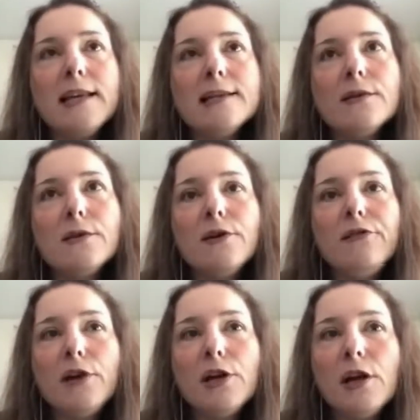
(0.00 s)
is, though,
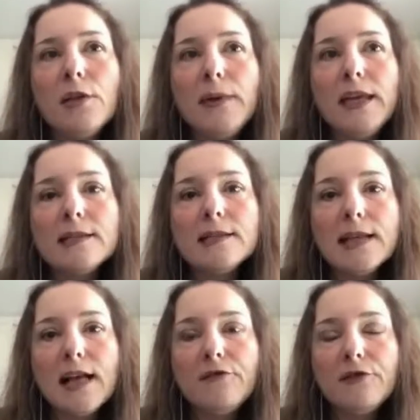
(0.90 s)
if you're not being
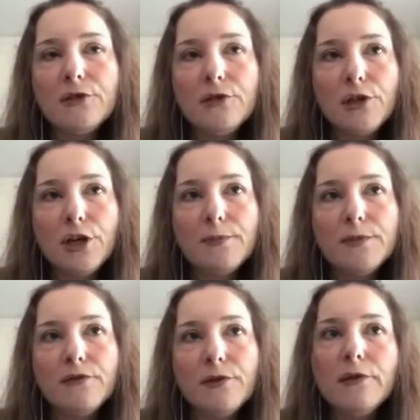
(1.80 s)
selfish in terms
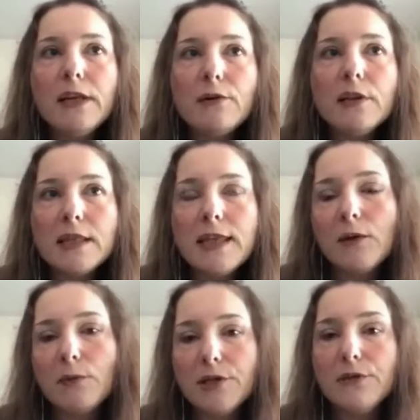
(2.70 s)
of you really only
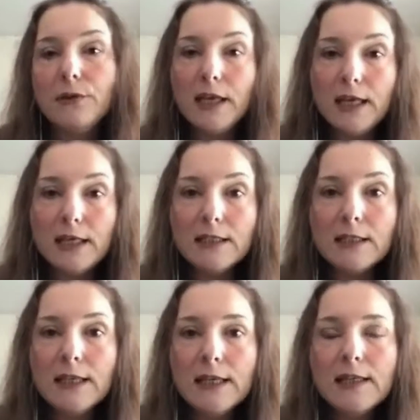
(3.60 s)
take what you need,
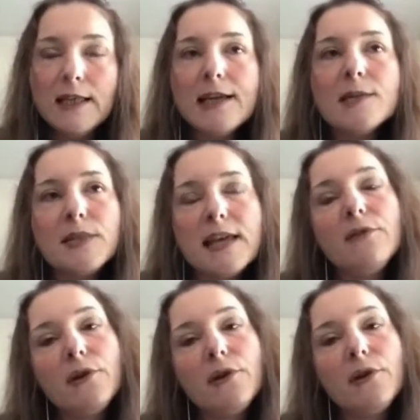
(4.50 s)
then guess what?
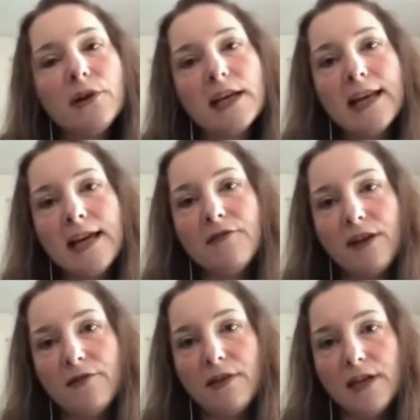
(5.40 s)
Everyone can have
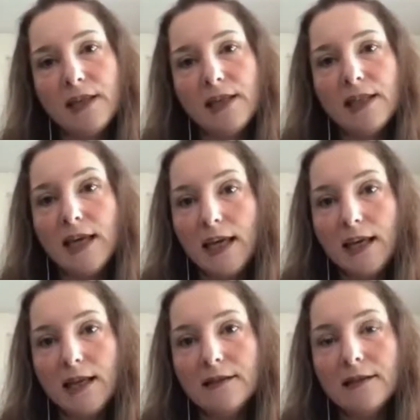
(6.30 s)
everything that they
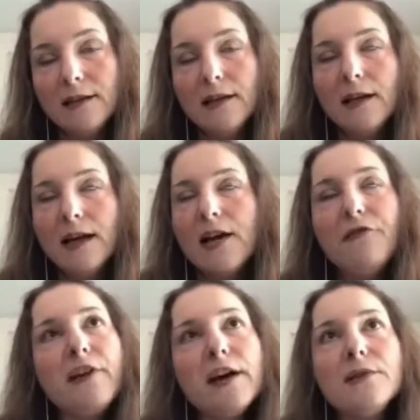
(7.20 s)
need. I
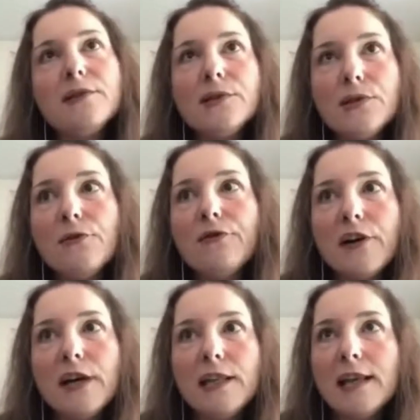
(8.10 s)
found it so
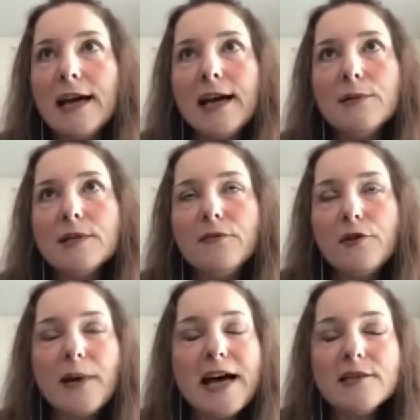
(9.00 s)
funny that for the
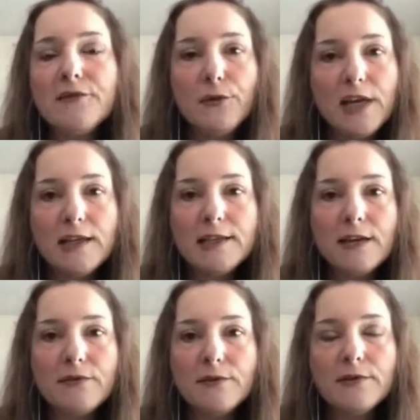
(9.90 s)
past few days, I
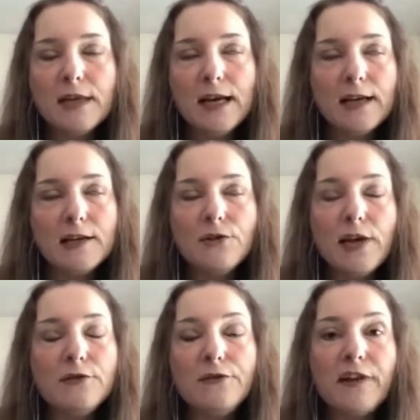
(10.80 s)
was
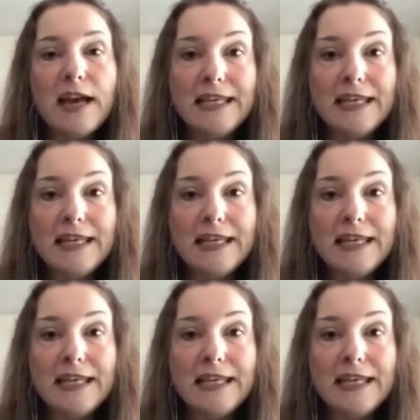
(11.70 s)
trying to find